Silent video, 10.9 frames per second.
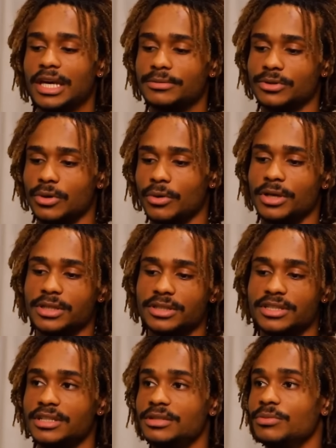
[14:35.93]
he kept going,
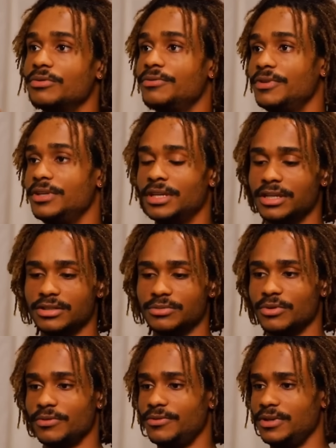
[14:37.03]
sending more VNs,
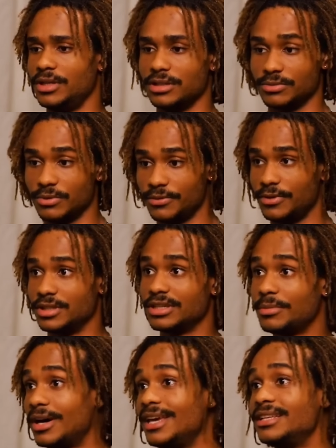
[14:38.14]
more VNs, more VNs.
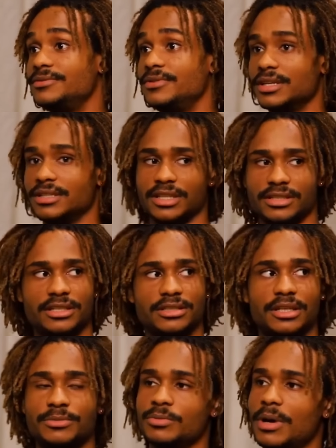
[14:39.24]
About 8 VNs, I
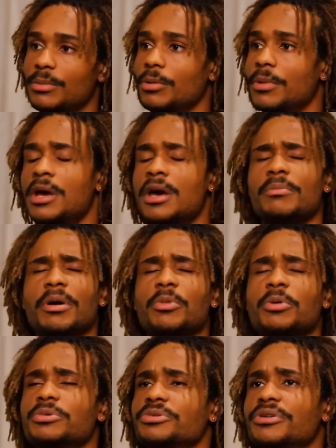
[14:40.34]
sent them to my mom. My
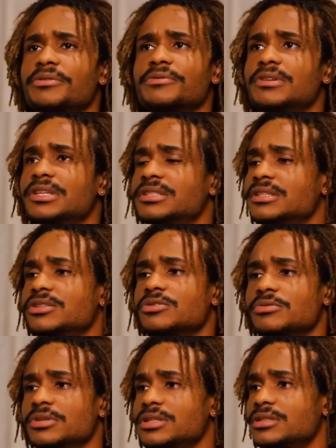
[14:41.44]
mom could not even listen to